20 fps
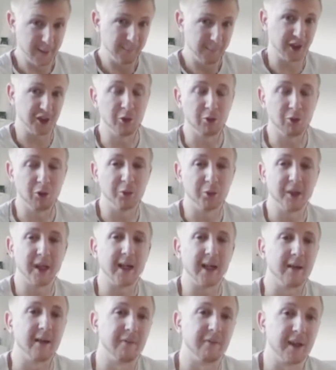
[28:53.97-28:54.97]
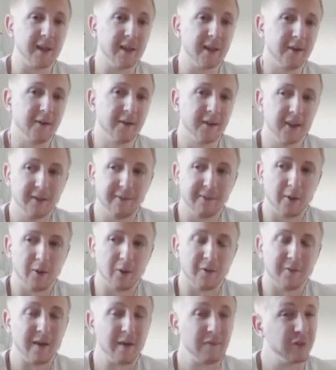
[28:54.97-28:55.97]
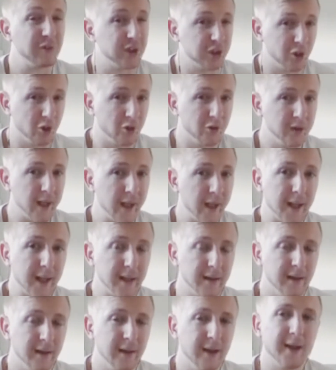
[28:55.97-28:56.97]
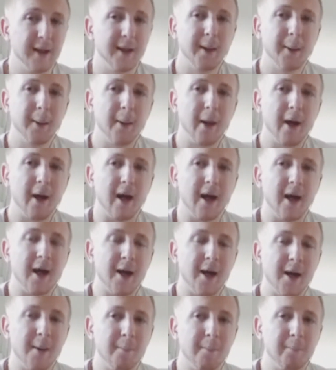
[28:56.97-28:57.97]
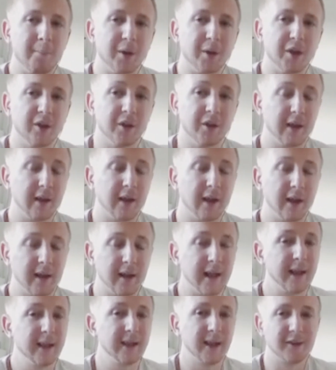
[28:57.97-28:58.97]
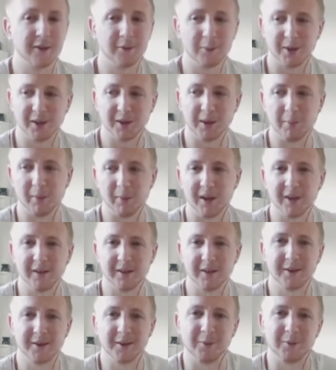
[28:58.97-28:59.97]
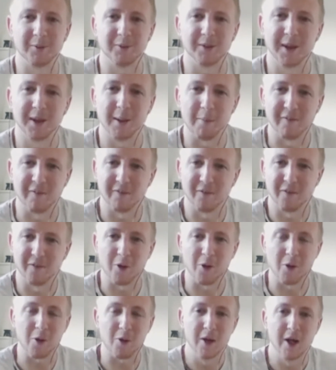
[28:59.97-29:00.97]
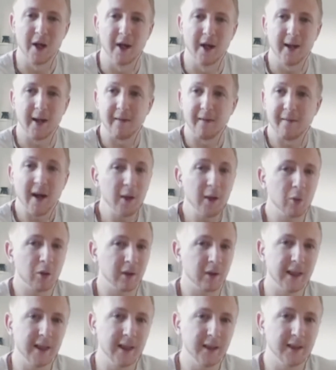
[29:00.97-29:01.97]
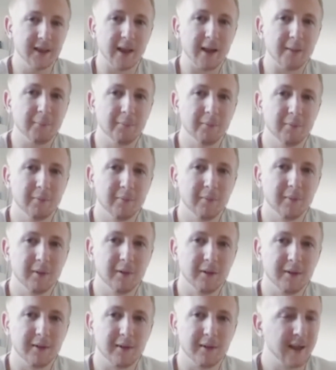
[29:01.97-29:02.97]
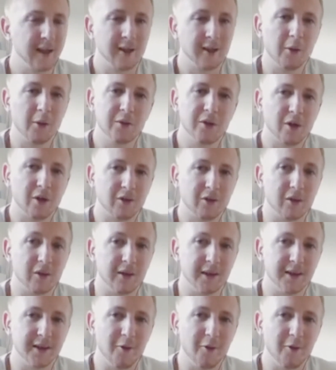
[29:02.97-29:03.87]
this new routine of he turns his phone off every Sunday Mm. Um, because and he said something similar to what you said before. If anyone needs him, they can go knock on his